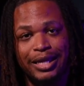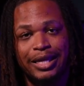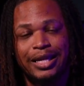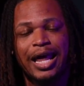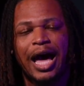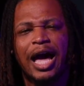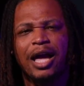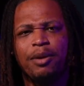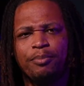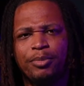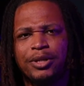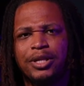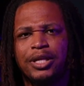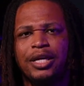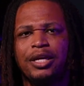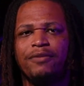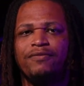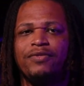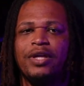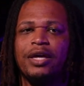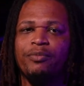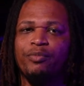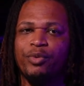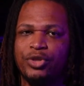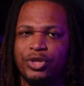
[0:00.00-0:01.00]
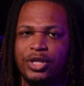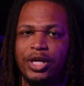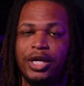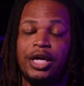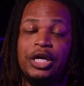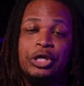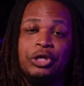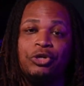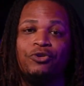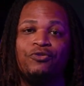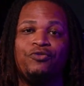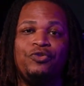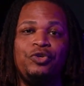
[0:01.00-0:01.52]
And I believe that with the
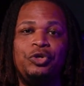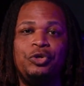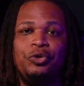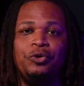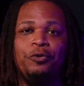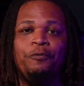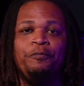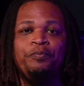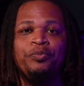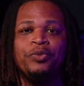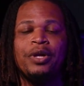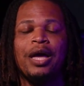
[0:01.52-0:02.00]
interview,